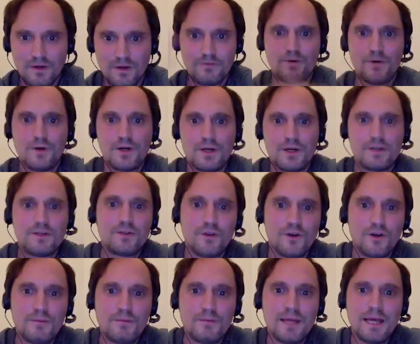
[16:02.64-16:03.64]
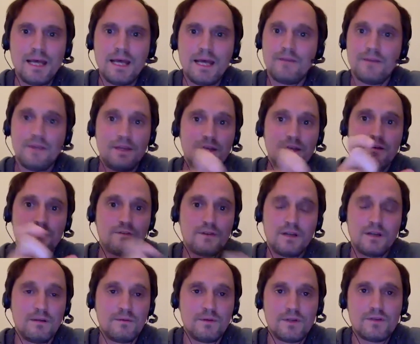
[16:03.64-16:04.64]
4 term, you have
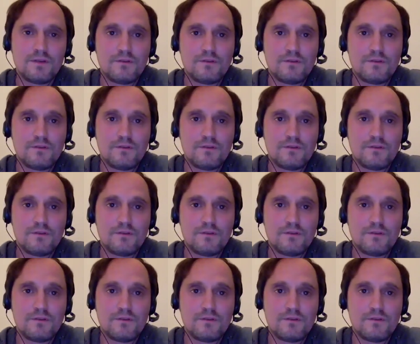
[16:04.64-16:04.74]
lots